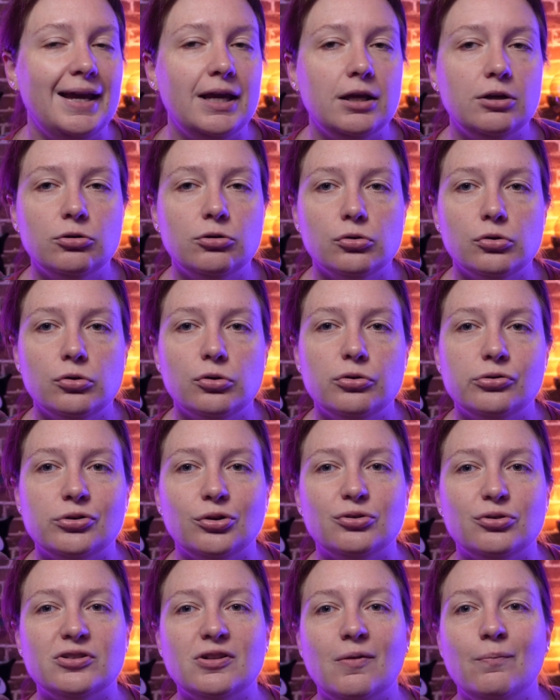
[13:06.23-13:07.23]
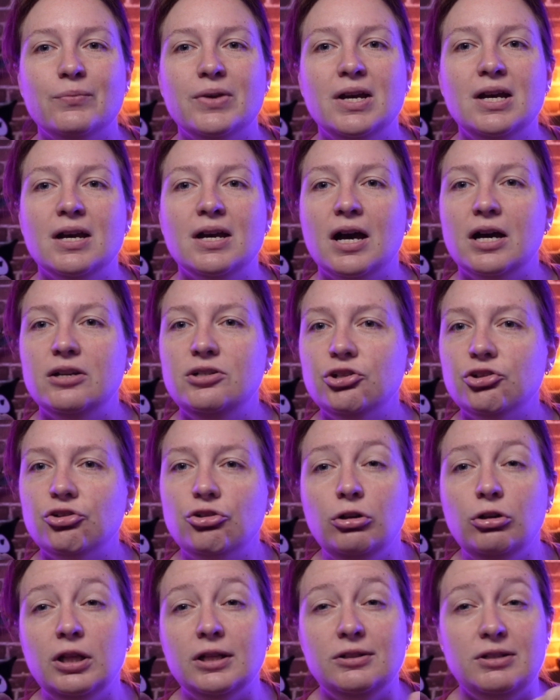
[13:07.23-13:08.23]
handles or some
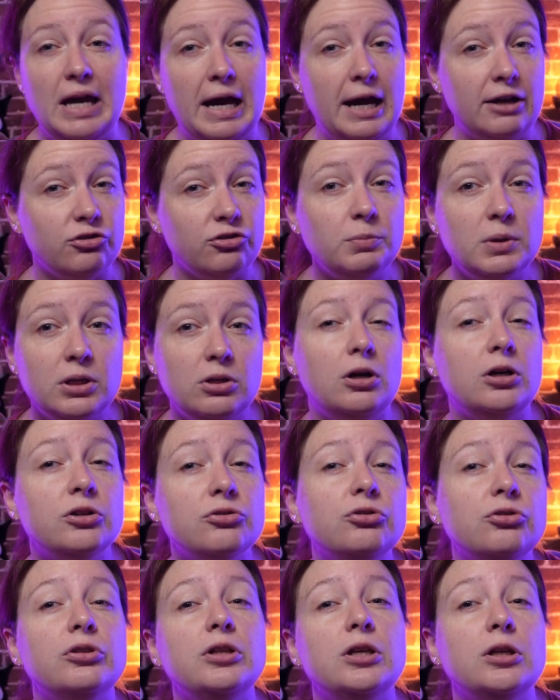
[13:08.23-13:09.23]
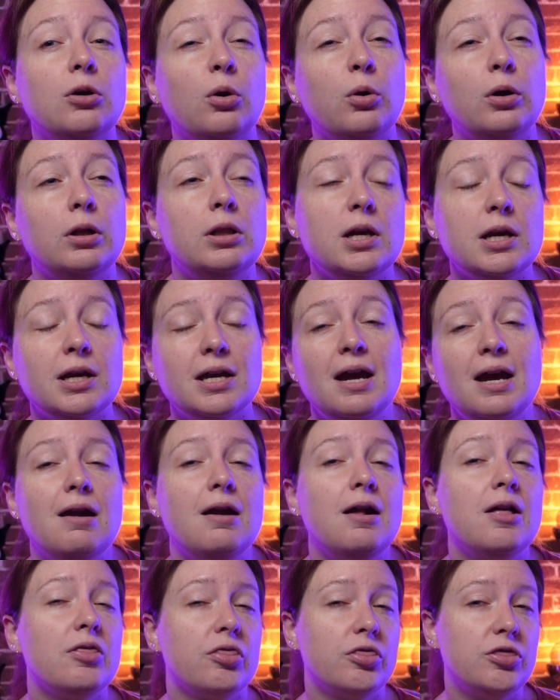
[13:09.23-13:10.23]
additional attachment onto the acrylic,
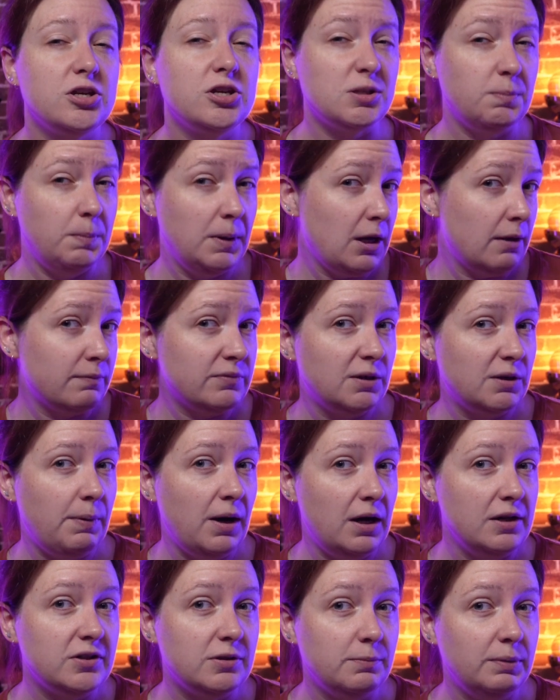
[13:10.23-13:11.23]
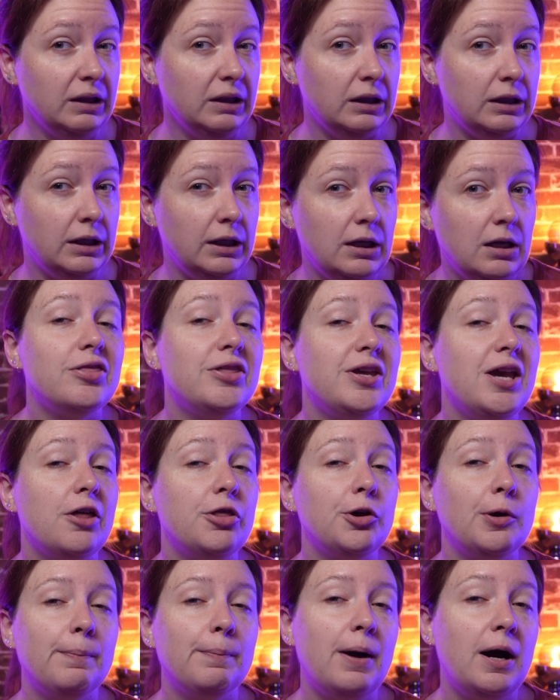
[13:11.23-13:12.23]
this becomes a possibility. The
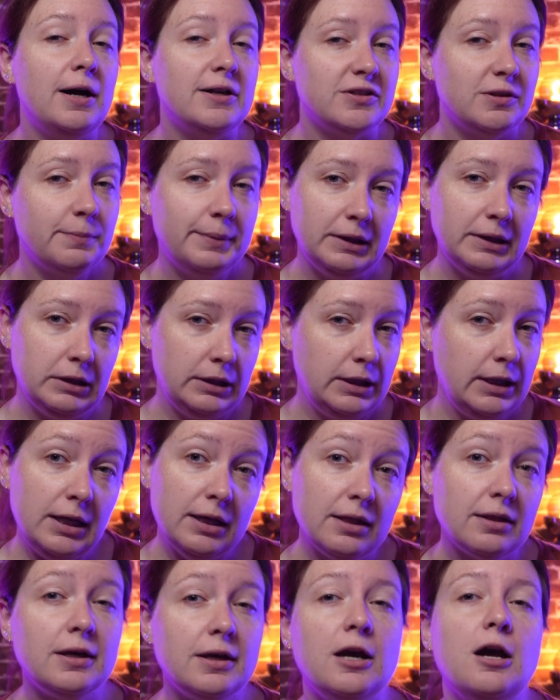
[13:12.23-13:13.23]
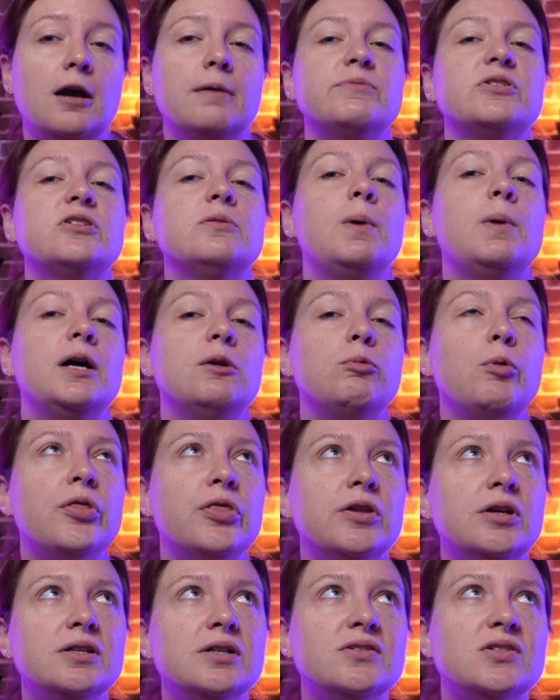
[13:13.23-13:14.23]
other possibility that comes to mind with
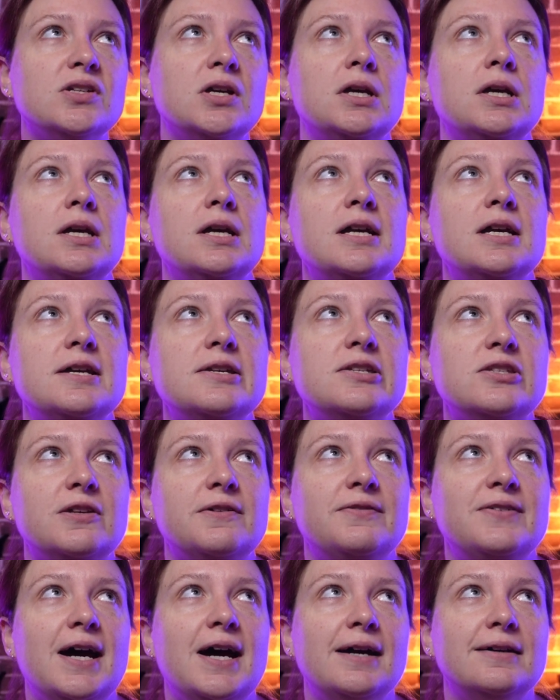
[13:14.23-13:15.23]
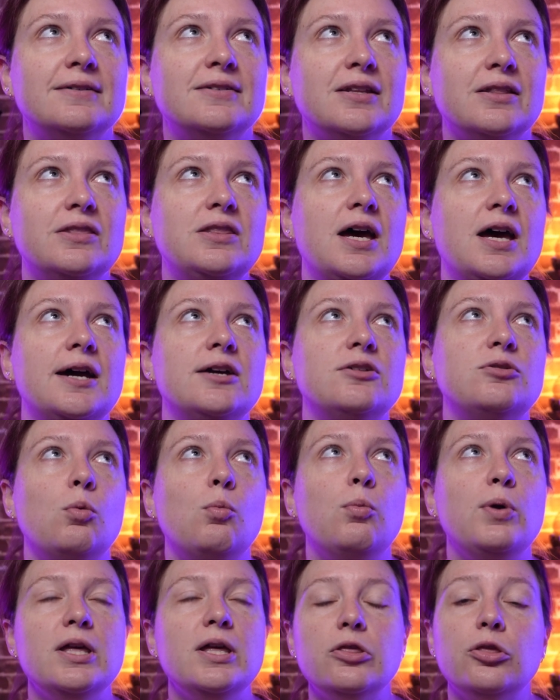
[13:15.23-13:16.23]
this is the fact that
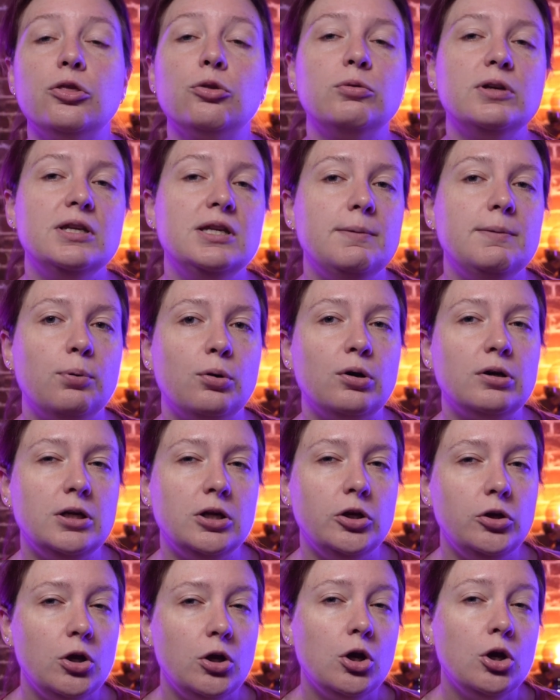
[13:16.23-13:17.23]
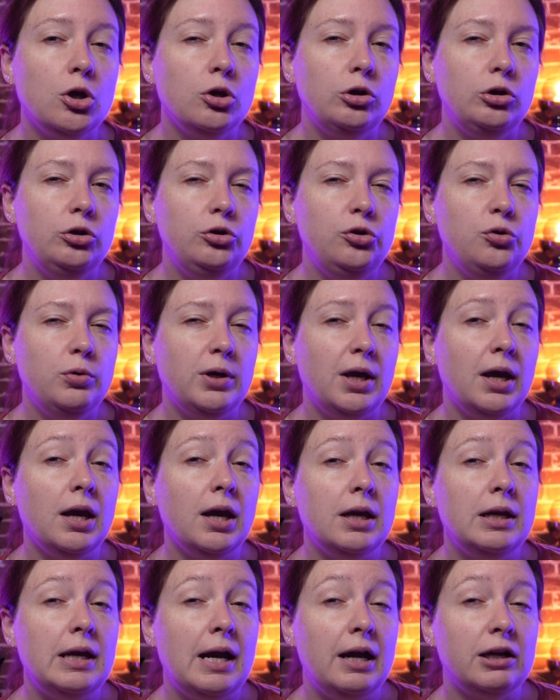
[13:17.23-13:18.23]
with 3D printing, you
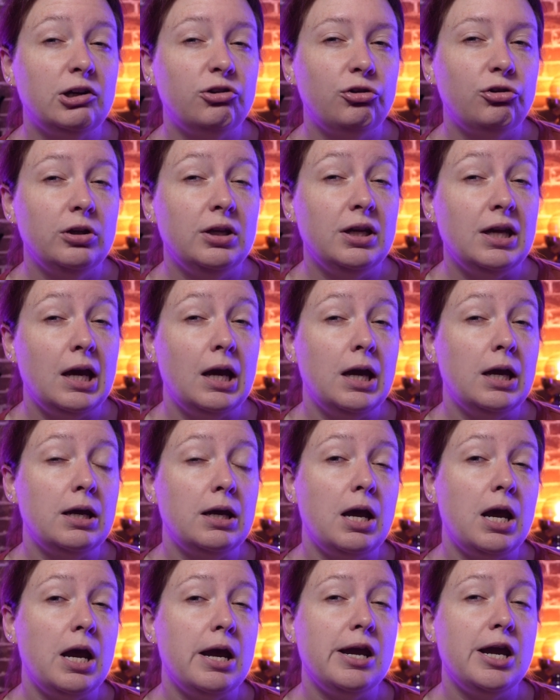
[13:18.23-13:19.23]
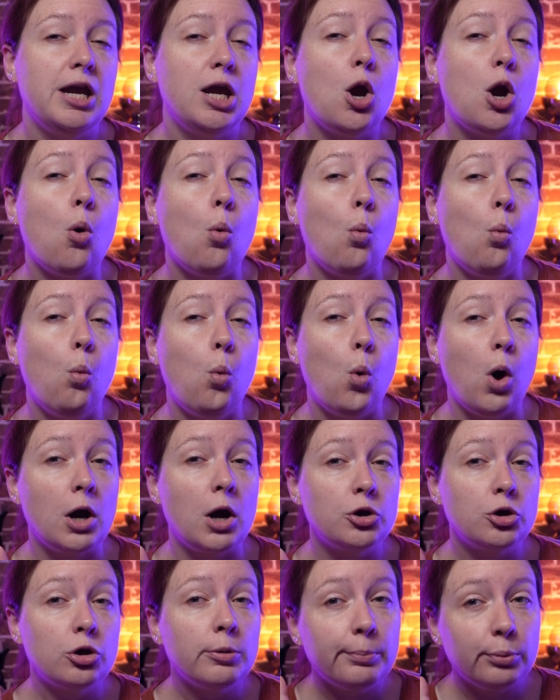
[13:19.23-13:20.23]
can actually get a
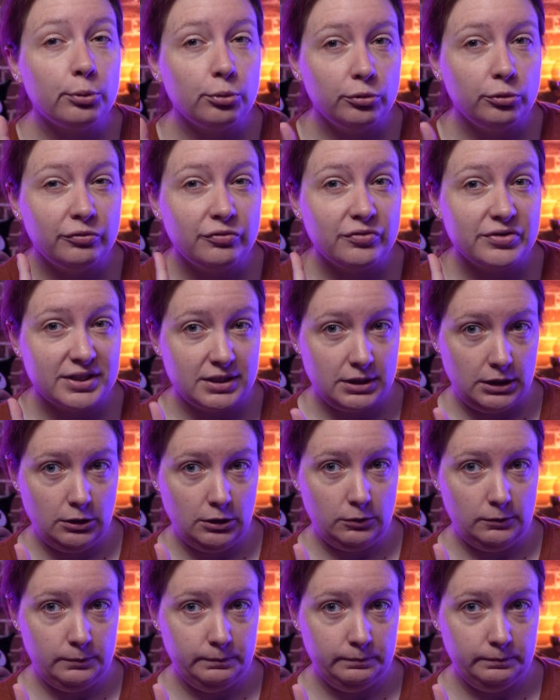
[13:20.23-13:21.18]
waterproof seal.